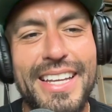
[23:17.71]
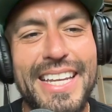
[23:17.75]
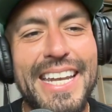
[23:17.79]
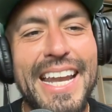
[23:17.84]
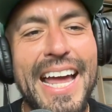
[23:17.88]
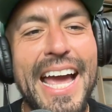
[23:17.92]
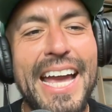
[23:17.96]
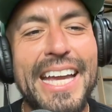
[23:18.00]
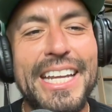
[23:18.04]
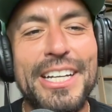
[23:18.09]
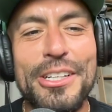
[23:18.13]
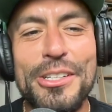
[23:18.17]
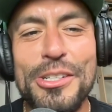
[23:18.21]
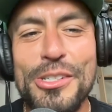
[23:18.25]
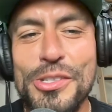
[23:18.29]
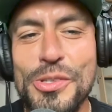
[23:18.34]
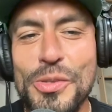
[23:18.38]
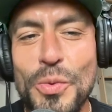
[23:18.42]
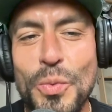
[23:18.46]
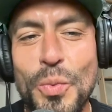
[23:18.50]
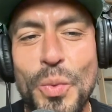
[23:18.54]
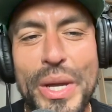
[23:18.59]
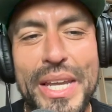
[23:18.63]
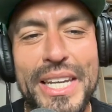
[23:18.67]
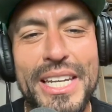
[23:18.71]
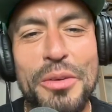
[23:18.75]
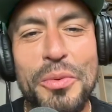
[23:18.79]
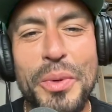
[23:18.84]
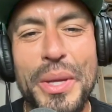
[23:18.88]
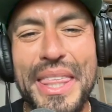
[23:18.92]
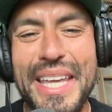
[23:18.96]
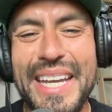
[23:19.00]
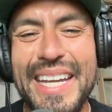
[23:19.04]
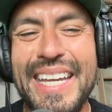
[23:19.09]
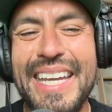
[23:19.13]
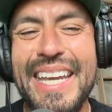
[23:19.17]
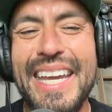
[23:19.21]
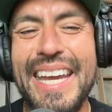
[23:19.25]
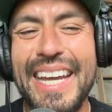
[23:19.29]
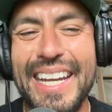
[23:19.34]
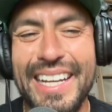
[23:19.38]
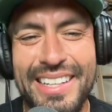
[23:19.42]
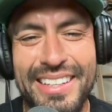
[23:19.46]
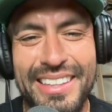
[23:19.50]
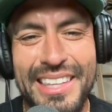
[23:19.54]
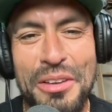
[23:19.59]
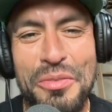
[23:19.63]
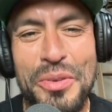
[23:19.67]
Niners win it with a
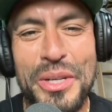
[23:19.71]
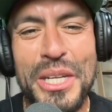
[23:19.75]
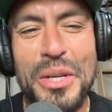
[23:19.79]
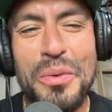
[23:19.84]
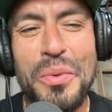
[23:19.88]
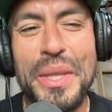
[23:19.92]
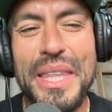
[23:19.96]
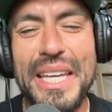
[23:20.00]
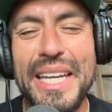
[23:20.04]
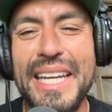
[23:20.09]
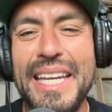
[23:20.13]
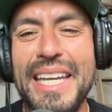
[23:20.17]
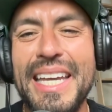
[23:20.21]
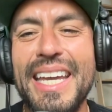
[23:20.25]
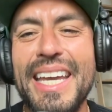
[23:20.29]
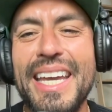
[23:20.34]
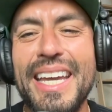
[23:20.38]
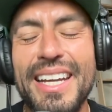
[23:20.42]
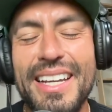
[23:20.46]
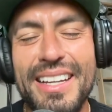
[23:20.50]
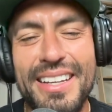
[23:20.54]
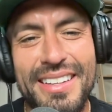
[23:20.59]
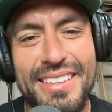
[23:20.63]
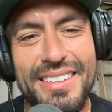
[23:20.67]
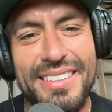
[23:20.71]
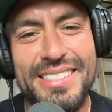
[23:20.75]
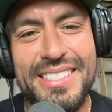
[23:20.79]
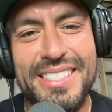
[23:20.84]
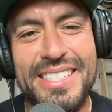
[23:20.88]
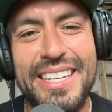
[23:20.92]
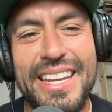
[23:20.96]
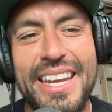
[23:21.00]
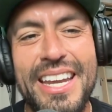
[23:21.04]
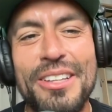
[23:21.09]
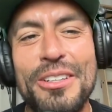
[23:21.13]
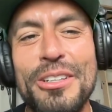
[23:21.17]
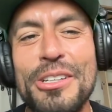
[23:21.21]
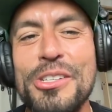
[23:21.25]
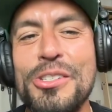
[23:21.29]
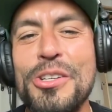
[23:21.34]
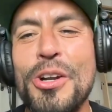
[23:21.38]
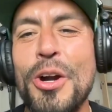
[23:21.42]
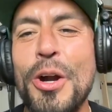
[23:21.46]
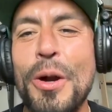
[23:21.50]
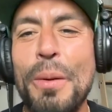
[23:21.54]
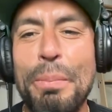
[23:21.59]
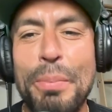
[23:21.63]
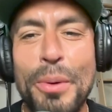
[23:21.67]
kick. They win it with a kick. Taylor's
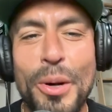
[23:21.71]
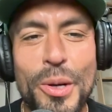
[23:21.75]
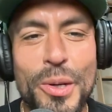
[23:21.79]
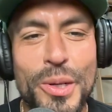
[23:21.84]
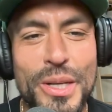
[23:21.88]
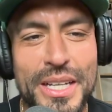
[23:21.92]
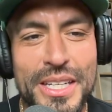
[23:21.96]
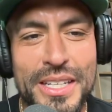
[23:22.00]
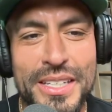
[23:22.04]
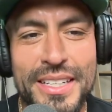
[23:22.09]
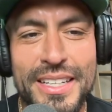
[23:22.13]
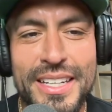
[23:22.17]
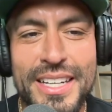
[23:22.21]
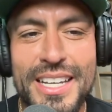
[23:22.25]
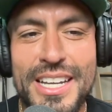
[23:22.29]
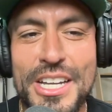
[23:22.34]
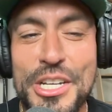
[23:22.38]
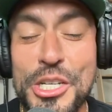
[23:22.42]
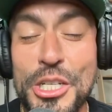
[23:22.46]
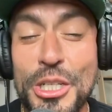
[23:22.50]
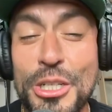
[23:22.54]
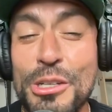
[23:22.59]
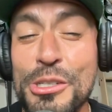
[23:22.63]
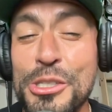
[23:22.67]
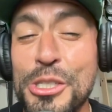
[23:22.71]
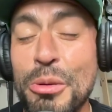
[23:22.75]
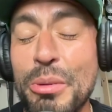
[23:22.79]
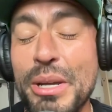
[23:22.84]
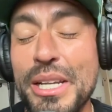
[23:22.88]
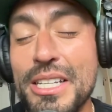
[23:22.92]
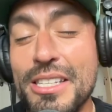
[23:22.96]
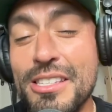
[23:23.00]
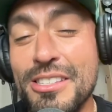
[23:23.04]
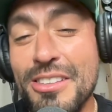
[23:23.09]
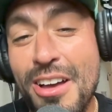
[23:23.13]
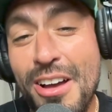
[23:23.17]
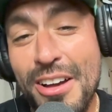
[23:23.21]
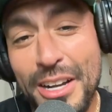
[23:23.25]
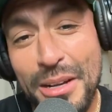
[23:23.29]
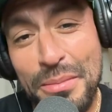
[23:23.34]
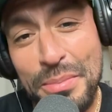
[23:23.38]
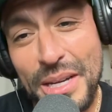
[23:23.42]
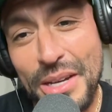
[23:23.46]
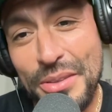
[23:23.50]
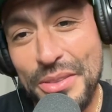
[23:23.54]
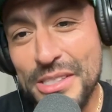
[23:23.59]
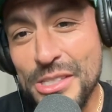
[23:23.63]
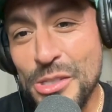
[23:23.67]
heartbroken. She goes to write a song
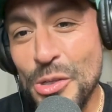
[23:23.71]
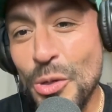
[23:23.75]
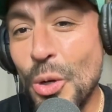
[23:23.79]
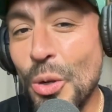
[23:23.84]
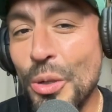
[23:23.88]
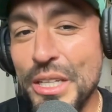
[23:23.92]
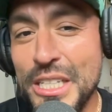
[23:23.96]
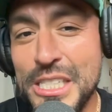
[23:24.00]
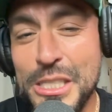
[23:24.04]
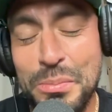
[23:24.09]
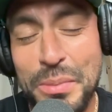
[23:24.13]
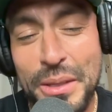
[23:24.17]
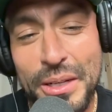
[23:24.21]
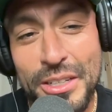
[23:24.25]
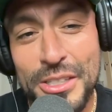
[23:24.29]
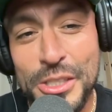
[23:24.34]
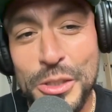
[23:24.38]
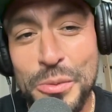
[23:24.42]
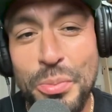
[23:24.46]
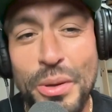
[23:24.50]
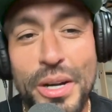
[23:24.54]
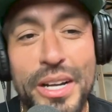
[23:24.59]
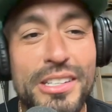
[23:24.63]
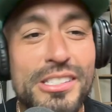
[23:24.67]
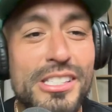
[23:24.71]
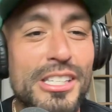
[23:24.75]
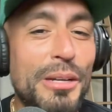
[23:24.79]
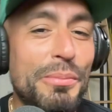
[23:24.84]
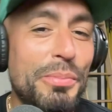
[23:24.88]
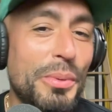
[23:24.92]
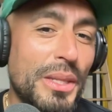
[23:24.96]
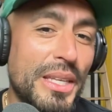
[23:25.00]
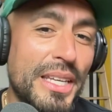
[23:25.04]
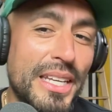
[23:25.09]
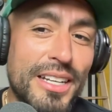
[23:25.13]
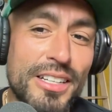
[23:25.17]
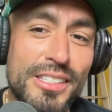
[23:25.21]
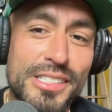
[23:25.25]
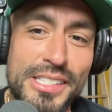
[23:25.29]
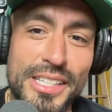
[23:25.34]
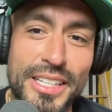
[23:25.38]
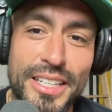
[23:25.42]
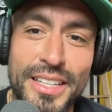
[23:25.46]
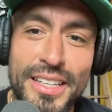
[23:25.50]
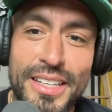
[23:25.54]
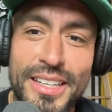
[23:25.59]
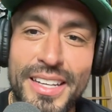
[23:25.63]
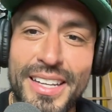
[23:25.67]
about this whole experience, breaks up with
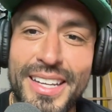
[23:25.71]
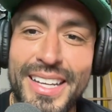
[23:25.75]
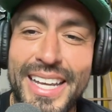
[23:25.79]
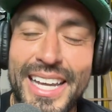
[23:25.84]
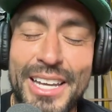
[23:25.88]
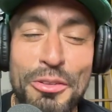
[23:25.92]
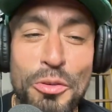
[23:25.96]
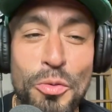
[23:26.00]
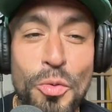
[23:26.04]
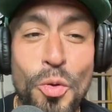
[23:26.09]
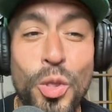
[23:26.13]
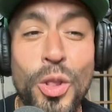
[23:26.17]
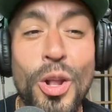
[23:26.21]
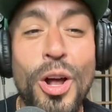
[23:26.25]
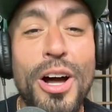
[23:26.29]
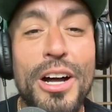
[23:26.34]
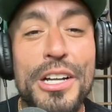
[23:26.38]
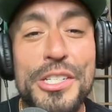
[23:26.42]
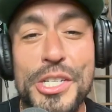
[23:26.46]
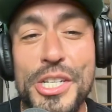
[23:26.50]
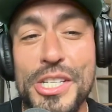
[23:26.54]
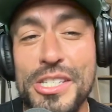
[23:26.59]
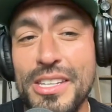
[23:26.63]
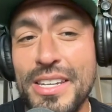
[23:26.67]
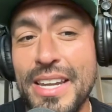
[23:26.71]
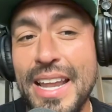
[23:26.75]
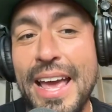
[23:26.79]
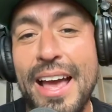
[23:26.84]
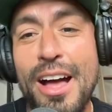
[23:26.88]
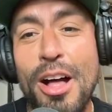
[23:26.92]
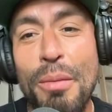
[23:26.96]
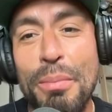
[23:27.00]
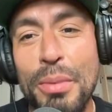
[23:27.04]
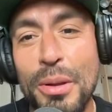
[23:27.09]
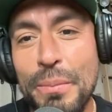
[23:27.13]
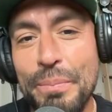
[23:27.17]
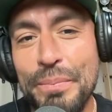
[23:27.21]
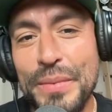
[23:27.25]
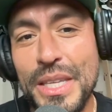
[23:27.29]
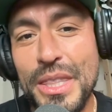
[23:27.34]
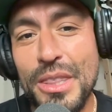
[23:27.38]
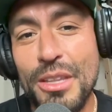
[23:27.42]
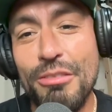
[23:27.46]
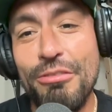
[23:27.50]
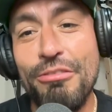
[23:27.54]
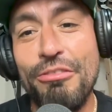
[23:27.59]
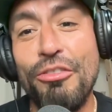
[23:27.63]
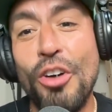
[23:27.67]
Kelce, and launches an album
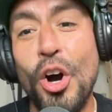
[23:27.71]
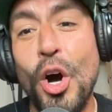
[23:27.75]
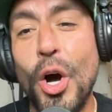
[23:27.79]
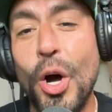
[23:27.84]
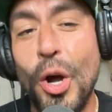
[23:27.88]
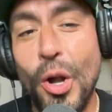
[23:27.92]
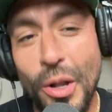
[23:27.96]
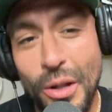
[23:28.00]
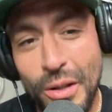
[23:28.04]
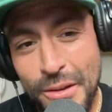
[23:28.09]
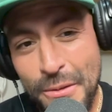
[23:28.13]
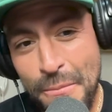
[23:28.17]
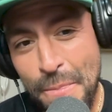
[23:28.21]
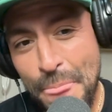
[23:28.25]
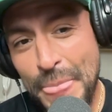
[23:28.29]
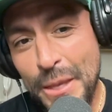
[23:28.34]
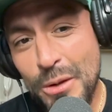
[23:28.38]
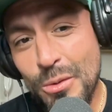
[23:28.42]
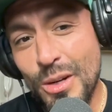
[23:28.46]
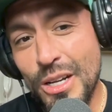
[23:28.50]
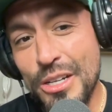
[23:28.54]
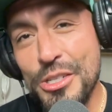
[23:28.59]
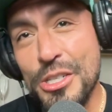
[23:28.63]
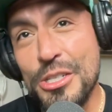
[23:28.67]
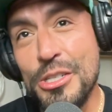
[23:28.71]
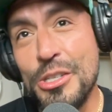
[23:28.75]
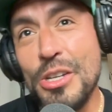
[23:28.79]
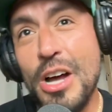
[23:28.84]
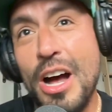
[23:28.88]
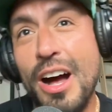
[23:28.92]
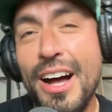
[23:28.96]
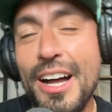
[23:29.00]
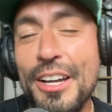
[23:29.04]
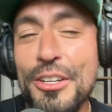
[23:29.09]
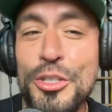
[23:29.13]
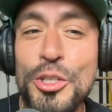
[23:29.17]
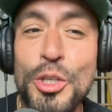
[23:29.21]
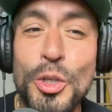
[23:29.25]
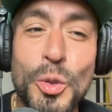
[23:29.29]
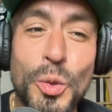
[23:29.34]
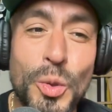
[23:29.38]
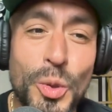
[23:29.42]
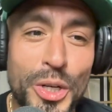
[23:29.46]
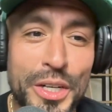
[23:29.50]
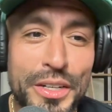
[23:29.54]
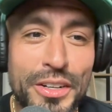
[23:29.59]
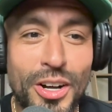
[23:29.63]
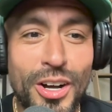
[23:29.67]
in the fall while she's on
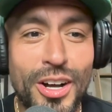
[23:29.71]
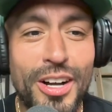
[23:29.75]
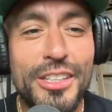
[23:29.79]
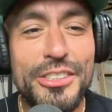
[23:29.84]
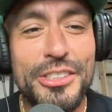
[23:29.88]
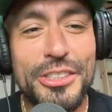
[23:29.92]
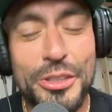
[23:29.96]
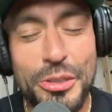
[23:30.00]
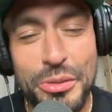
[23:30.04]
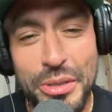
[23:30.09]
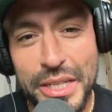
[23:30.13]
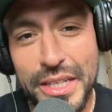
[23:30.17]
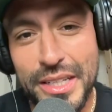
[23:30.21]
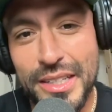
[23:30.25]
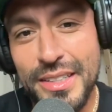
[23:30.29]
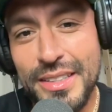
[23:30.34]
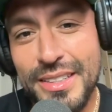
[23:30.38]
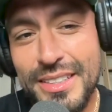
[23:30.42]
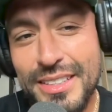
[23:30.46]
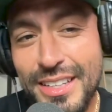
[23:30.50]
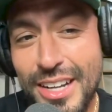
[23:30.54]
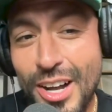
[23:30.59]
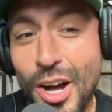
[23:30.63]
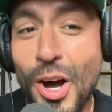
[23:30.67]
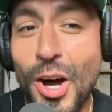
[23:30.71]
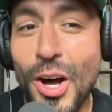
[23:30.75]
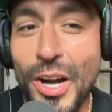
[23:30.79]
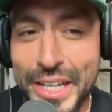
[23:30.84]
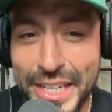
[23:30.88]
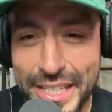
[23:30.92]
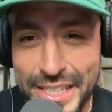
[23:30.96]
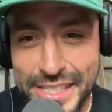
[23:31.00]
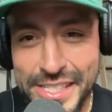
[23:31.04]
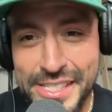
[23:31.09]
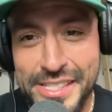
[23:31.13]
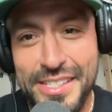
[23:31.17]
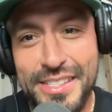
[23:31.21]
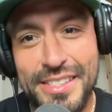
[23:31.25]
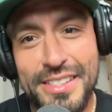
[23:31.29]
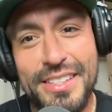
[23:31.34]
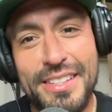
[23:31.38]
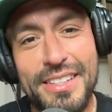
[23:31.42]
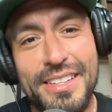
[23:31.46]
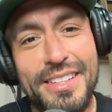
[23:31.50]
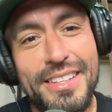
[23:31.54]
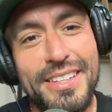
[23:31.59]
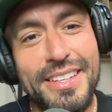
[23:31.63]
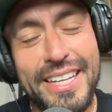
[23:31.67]
tour in Austria, August.
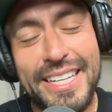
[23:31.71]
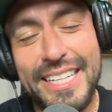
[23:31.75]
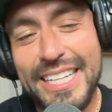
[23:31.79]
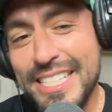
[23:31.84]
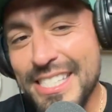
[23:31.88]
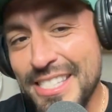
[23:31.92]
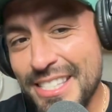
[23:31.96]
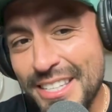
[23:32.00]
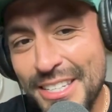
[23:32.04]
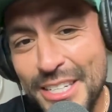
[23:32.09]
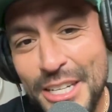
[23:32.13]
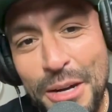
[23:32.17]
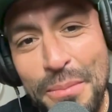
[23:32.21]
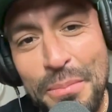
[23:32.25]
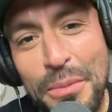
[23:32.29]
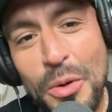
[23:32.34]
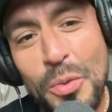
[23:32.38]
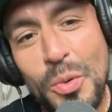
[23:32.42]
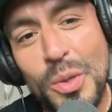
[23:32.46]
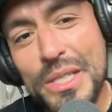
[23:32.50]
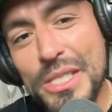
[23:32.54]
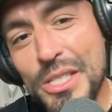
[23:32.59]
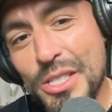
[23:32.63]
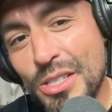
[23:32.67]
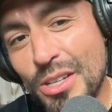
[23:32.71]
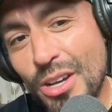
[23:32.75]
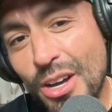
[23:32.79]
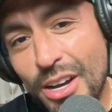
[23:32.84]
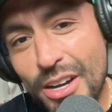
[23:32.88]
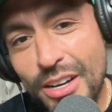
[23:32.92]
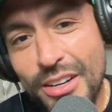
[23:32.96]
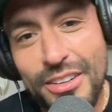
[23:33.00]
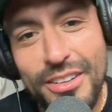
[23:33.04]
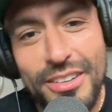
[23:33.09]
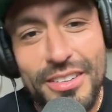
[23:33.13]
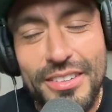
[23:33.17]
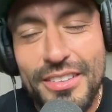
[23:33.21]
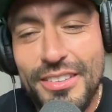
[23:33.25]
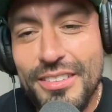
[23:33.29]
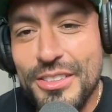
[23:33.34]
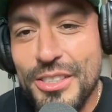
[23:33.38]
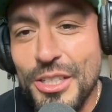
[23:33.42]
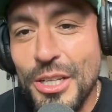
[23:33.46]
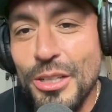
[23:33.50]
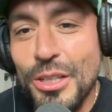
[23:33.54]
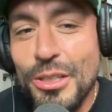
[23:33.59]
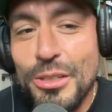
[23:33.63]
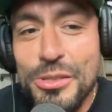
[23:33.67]
And it's the number one song
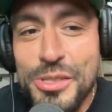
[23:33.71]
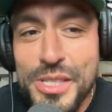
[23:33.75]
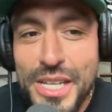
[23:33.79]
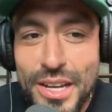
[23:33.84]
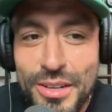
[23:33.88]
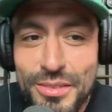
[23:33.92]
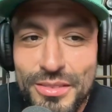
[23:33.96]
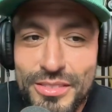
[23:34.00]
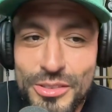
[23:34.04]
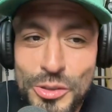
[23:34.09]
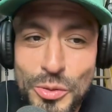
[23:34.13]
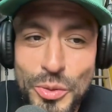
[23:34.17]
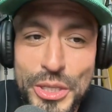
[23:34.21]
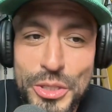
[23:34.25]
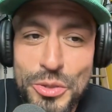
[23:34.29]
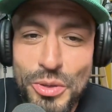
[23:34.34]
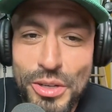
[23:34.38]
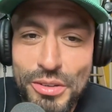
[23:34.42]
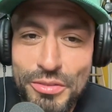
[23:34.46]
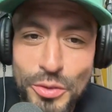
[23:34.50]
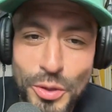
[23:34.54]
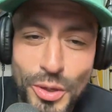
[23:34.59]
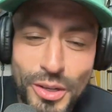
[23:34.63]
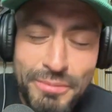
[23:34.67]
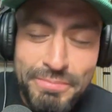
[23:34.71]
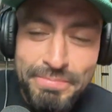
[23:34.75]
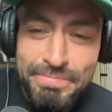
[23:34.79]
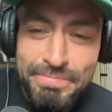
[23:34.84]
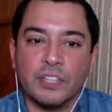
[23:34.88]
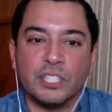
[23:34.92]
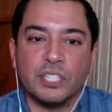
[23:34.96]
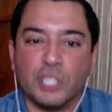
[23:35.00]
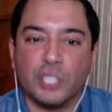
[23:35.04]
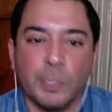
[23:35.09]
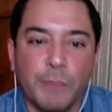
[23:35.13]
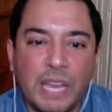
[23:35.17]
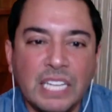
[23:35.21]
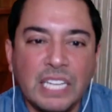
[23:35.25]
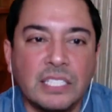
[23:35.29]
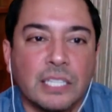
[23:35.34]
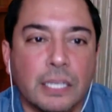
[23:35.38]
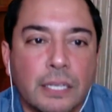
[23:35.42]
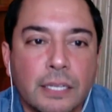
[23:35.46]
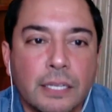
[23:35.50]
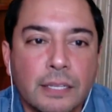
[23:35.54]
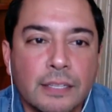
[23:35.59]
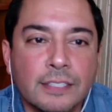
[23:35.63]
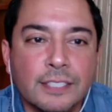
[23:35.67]
to close out twenty twenty-four. This is
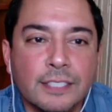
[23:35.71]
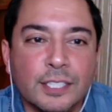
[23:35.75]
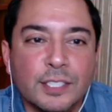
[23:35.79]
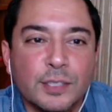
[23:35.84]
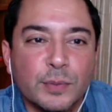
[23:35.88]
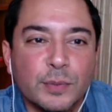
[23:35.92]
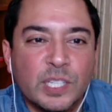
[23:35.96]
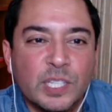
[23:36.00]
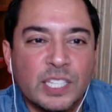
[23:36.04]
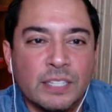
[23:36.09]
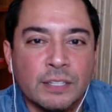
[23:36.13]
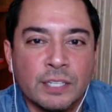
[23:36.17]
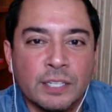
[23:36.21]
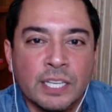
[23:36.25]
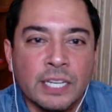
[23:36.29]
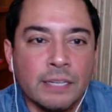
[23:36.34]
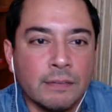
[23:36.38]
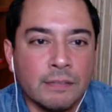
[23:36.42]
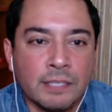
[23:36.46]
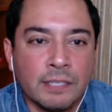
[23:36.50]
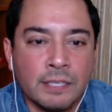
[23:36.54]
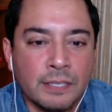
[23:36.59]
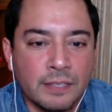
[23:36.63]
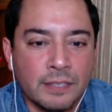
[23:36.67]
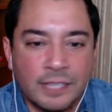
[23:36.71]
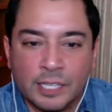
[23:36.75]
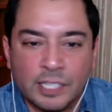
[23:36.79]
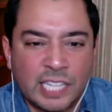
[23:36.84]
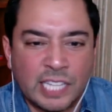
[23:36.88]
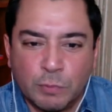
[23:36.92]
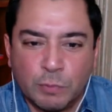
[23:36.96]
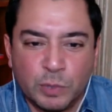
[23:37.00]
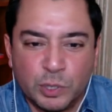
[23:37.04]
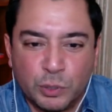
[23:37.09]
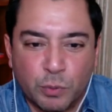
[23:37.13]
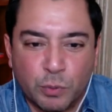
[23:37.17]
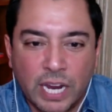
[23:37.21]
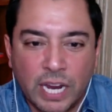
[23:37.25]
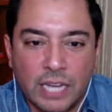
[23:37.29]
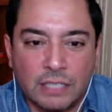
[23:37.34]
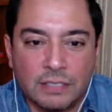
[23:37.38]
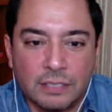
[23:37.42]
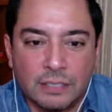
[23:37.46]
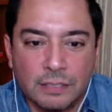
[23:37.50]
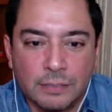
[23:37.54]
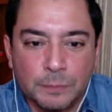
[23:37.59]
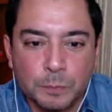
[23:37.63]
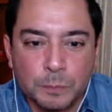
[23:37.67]
amazing. This is, look at that. That was
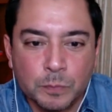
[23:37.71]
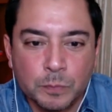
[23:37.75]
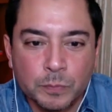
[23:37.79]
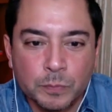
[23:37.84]
great.